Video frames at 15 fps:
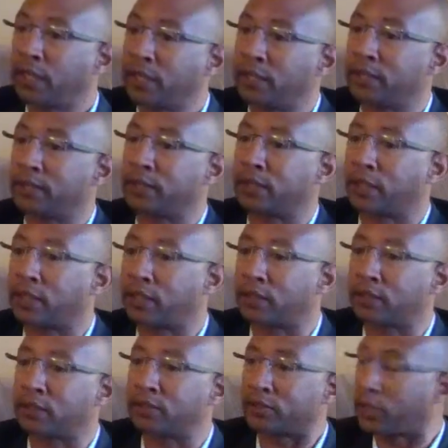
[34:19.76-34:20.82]
And
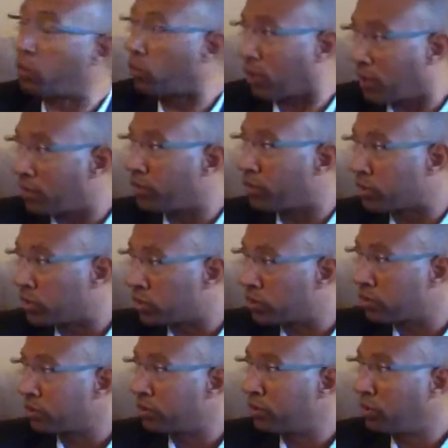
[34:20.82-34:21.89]
there were others
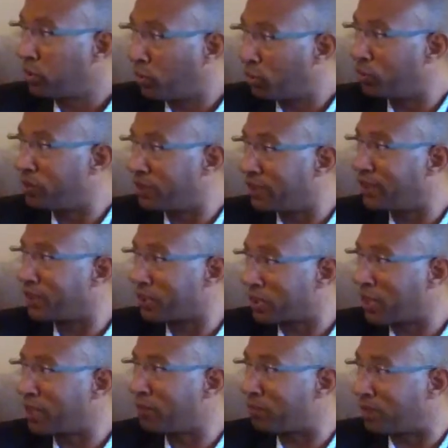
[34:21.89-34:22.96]
who did the
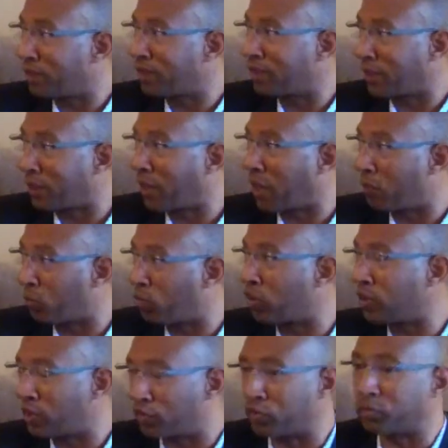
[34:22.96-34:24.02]
same thing, and I'm
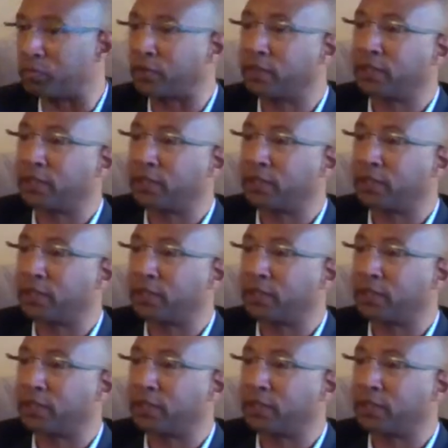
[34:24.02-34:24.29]
one of them.